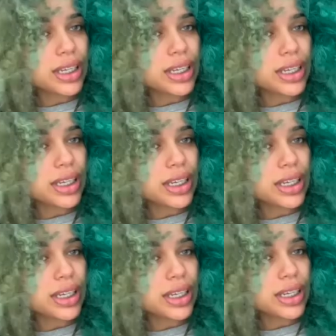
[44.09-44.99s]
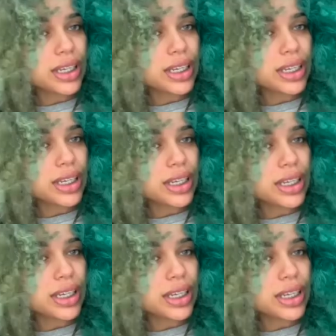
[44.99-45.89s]

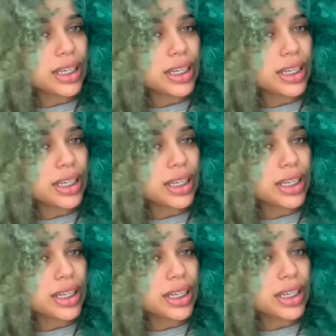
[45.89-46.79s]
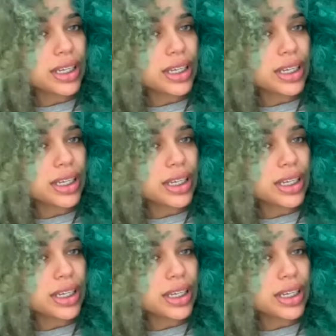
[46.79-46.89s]
This person isn't speaking.